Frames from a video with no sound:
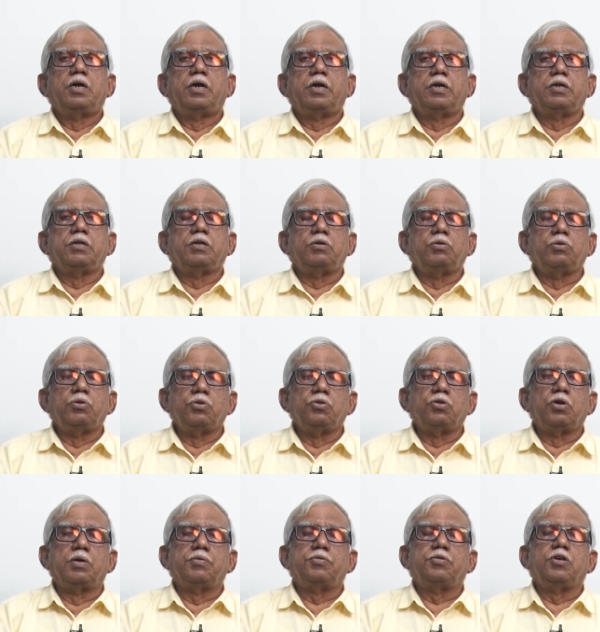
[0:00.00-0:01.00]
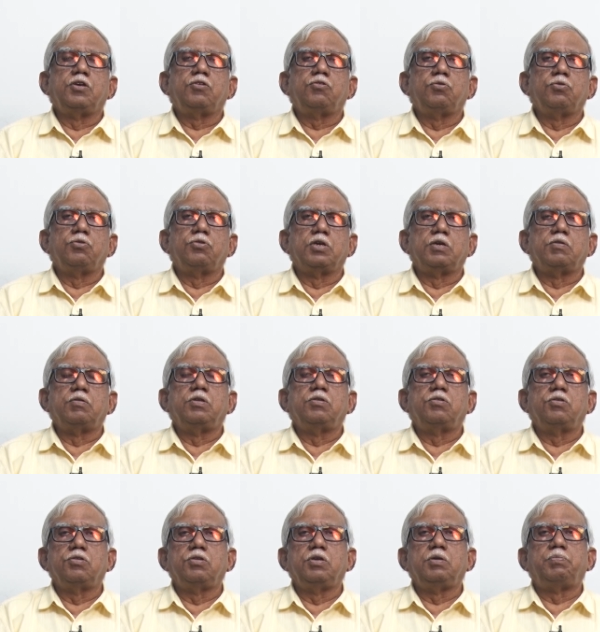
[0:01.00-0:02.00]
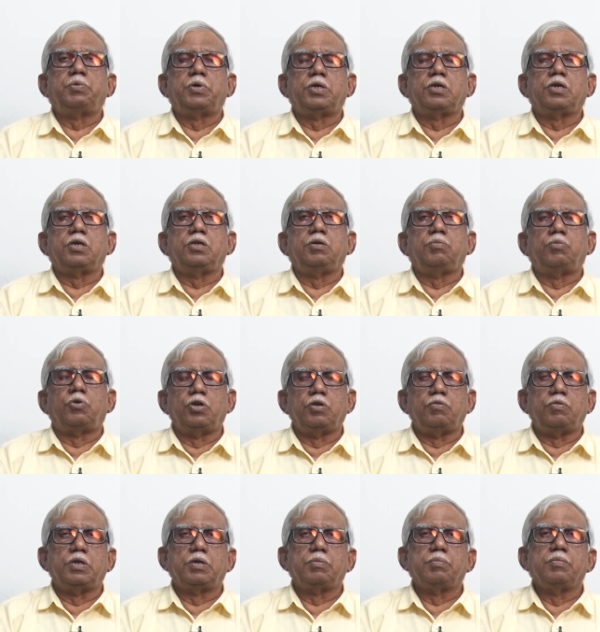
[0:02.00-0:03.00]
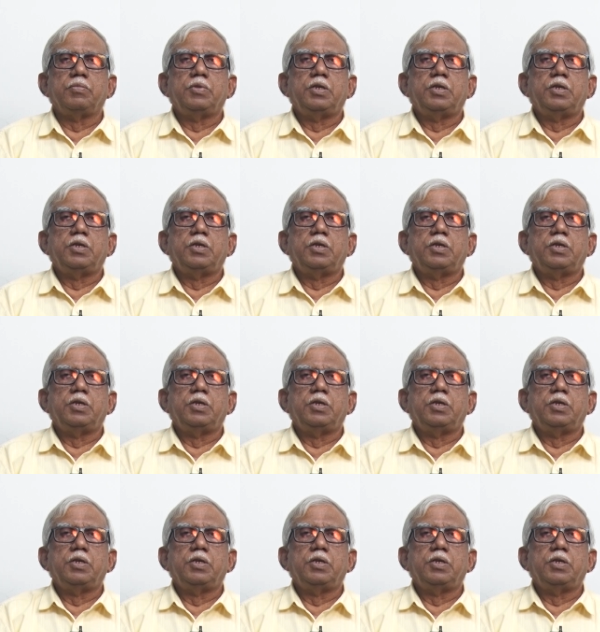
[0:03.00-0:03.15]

at the dose of 6 to 7 cc per kg body weight.